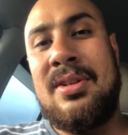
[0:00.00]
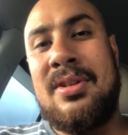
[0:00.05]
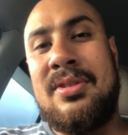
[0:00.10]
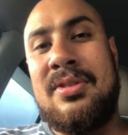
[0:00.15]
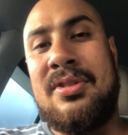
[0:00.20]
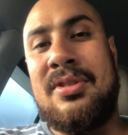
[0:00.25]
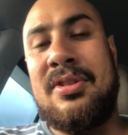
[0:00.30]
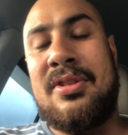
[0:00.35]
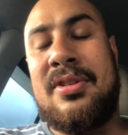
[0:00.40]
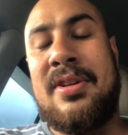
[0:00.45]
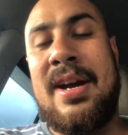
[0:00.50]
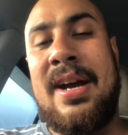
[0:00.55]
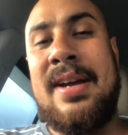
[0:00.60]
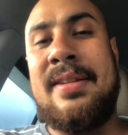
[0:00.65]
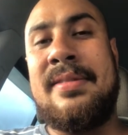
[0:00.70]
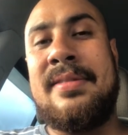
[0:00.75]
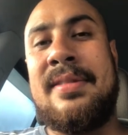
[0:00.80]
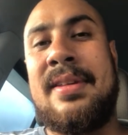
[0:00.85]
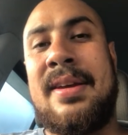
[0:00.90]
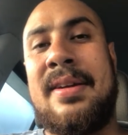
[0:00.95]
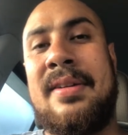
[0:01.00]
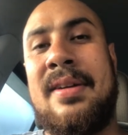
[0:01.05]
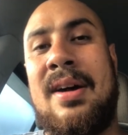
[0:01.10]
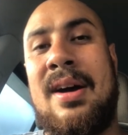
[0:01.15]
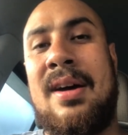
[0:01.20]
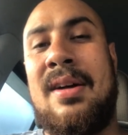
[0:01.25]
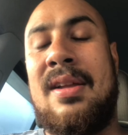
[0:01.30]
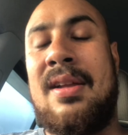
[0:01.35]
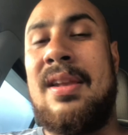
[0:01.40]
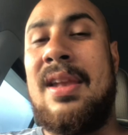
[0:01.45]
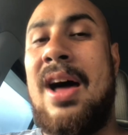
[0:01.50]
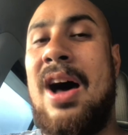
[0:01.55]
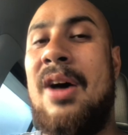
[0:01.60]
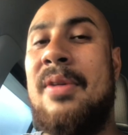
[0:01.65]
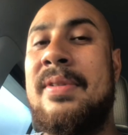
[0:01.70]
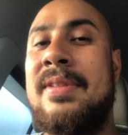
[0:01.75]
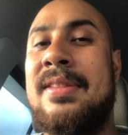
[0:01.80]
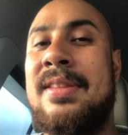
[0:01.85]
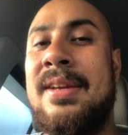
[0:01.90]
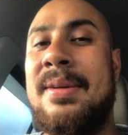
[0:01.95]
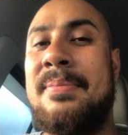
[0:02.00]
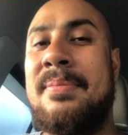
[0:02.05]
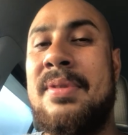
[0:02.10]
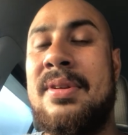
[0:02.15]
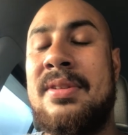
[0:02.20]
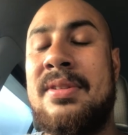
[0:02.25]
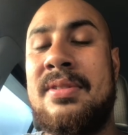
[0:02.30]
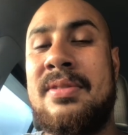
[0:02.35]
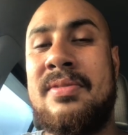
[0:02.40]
Ukraine, they are allowing them,